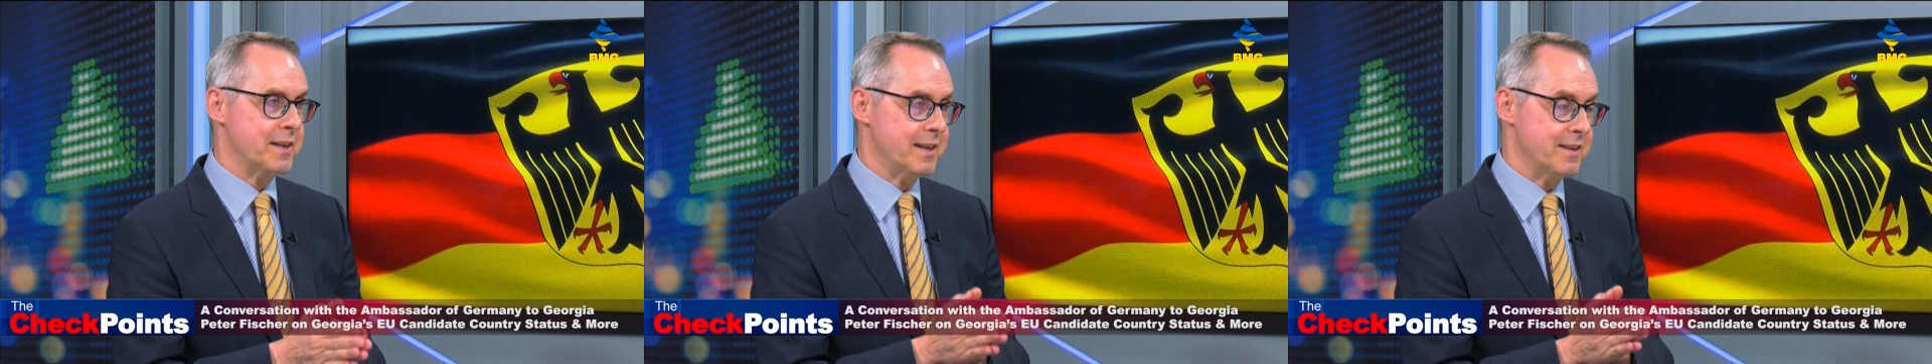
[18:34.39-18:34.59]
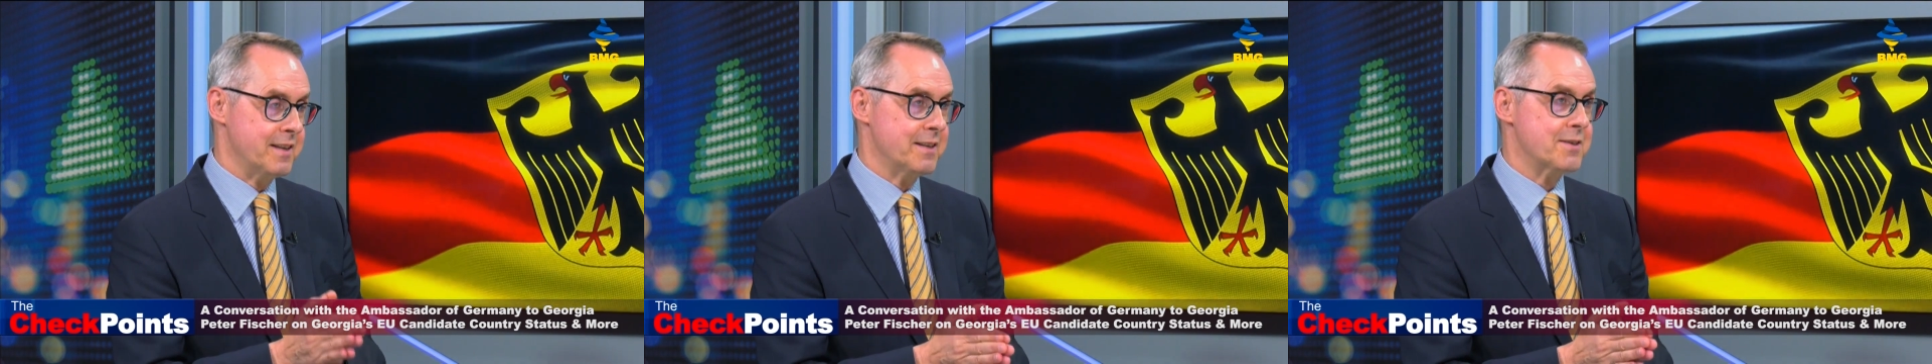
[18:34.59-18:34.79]

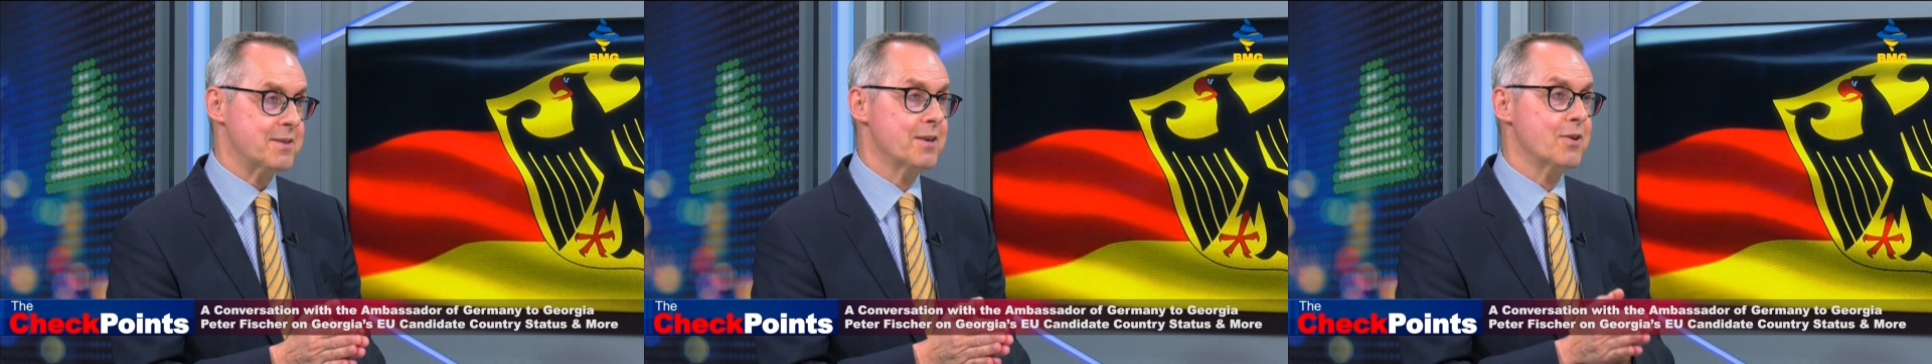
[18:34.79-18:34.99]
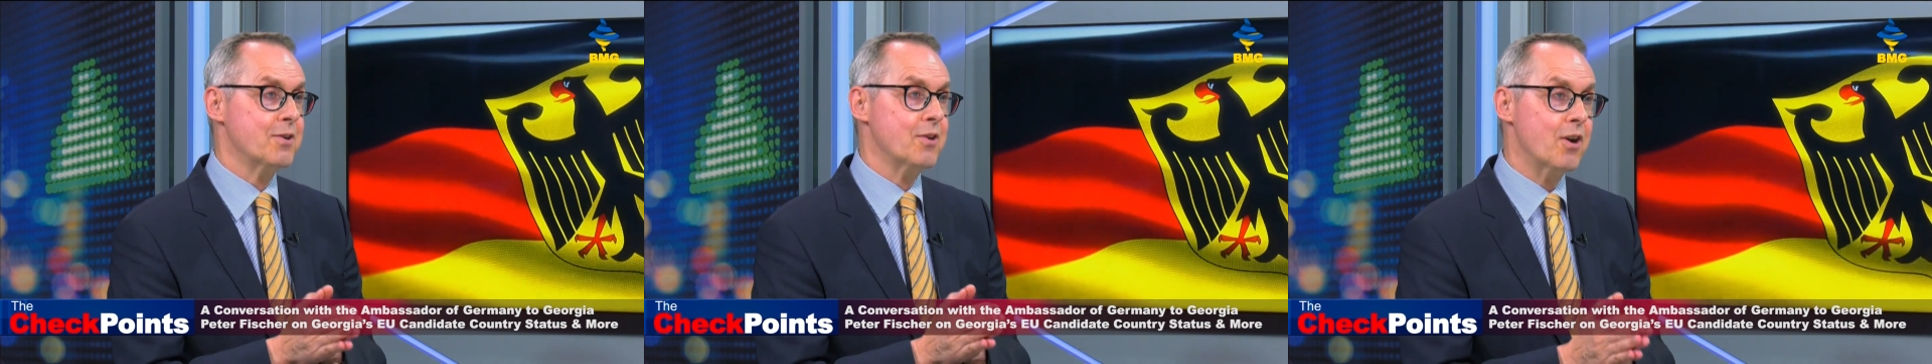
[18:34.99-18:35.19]
it
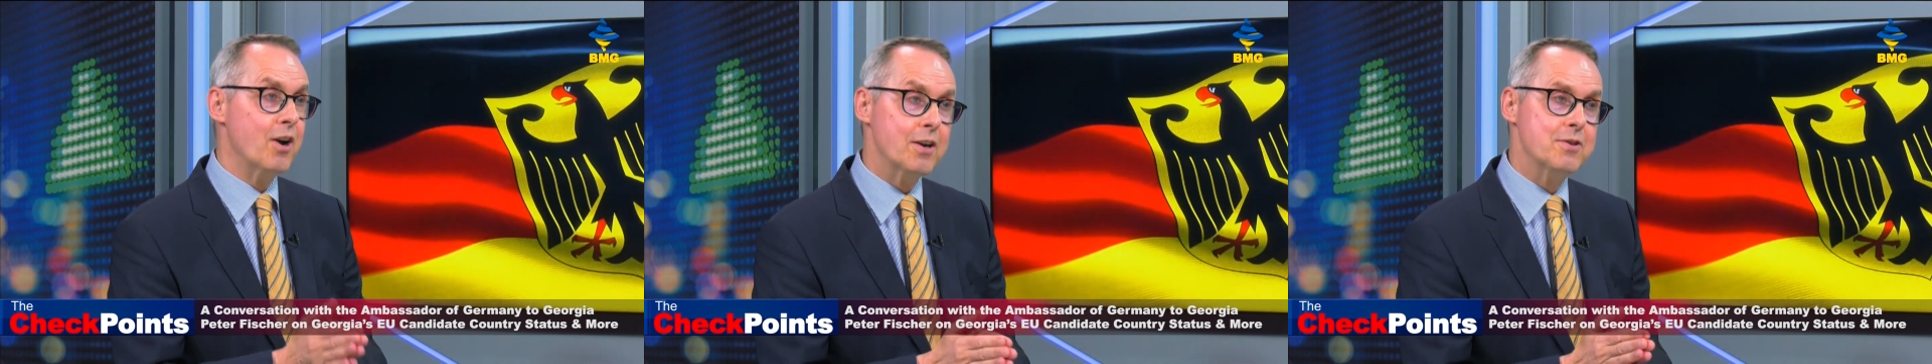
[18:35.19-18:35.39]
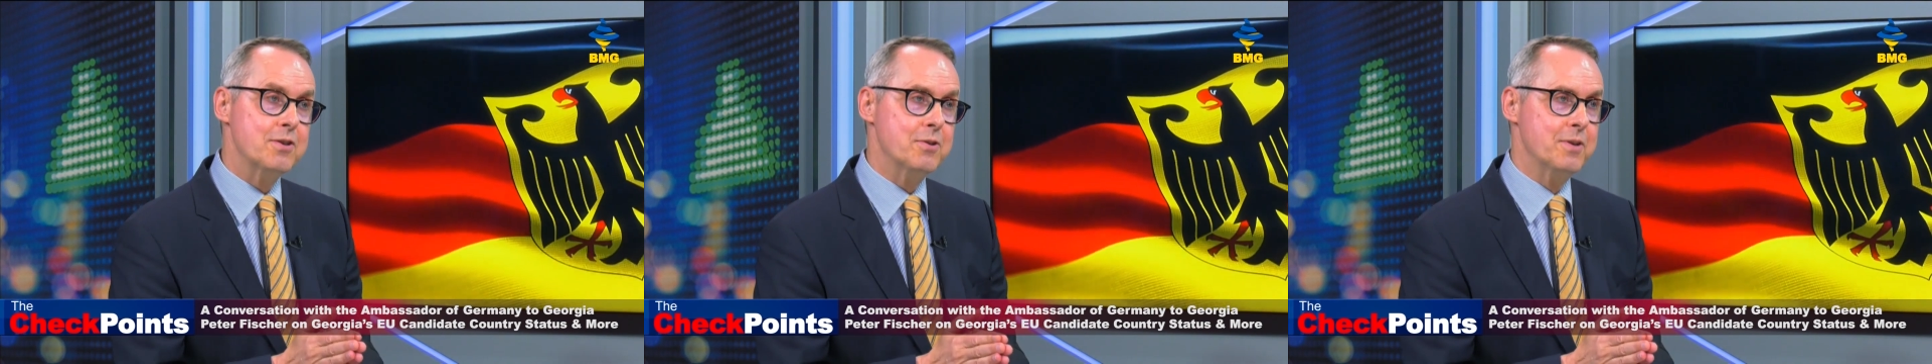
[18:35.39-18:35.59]
is
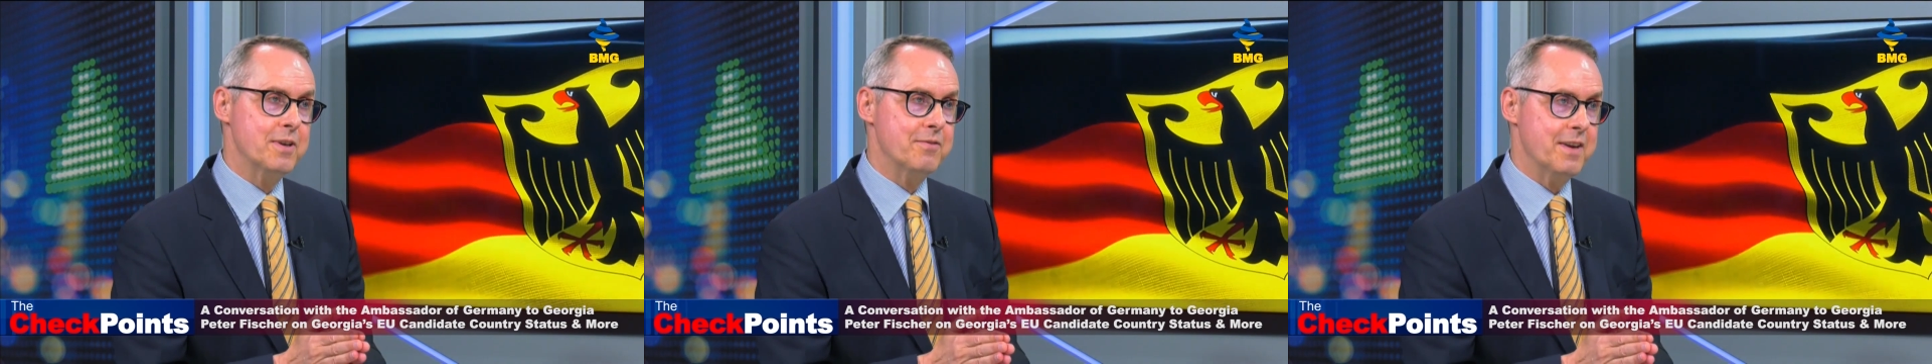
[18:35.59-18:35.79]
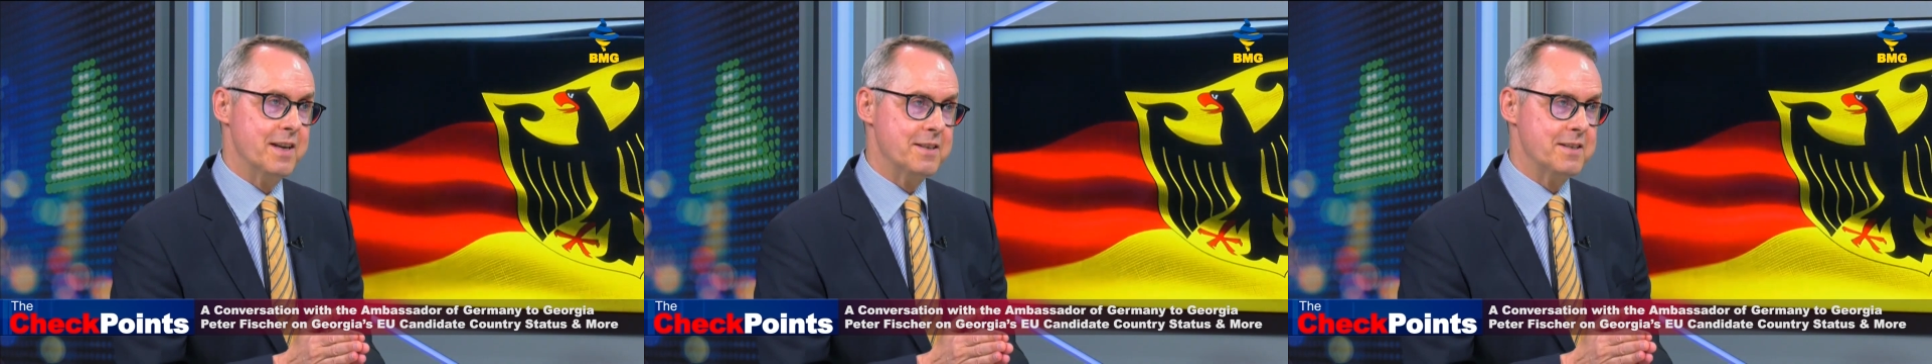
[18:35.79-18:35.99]
not to
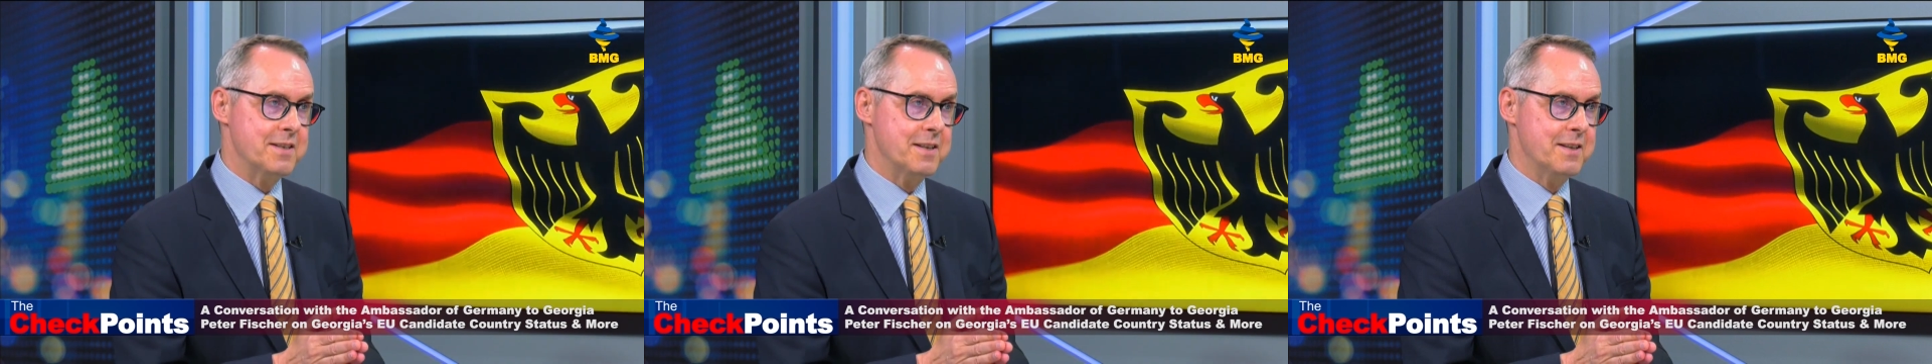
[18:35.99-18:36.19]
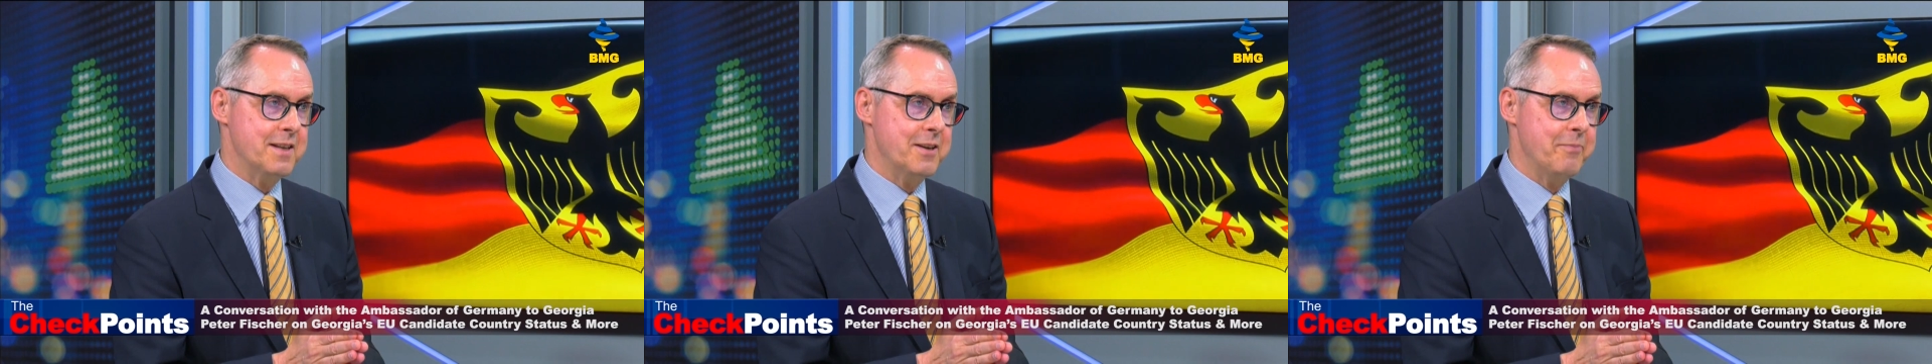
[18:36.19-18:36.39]
invest
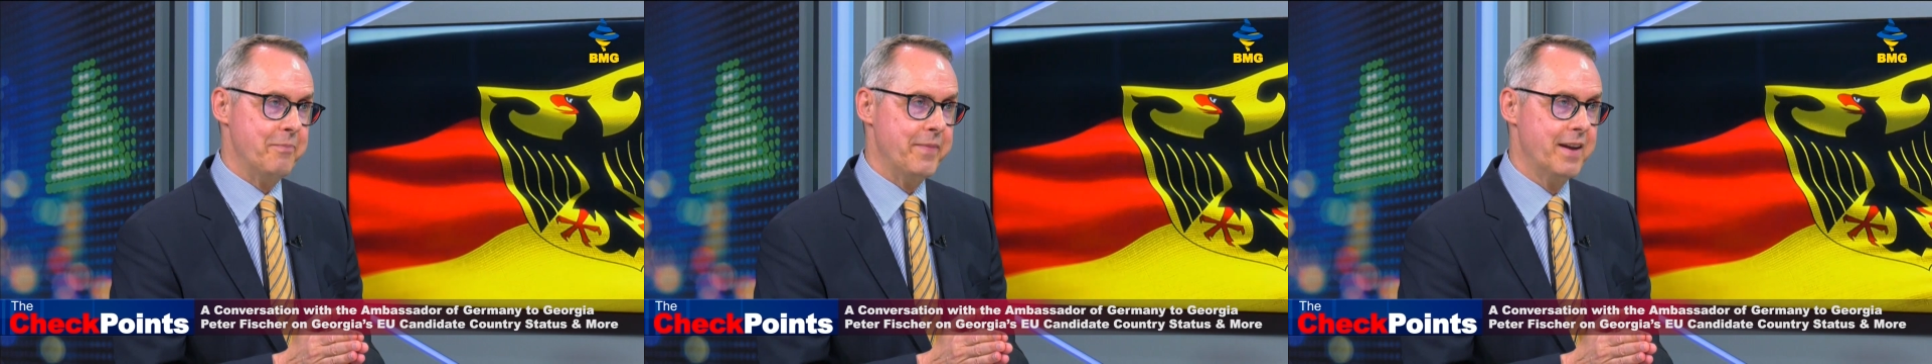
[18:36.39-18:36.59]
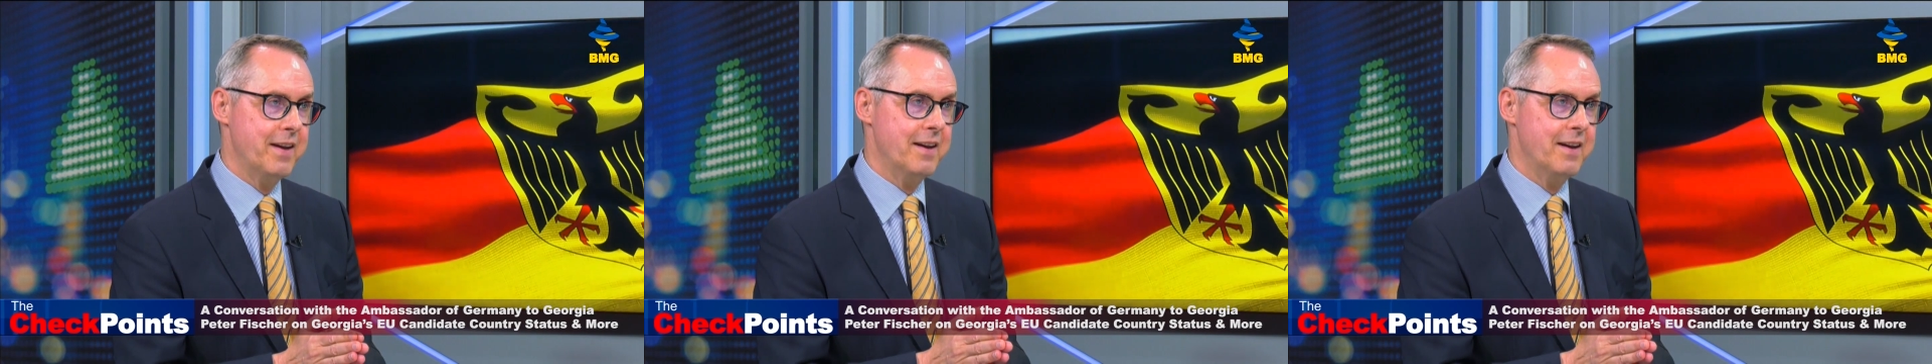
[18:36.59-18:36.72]
in them.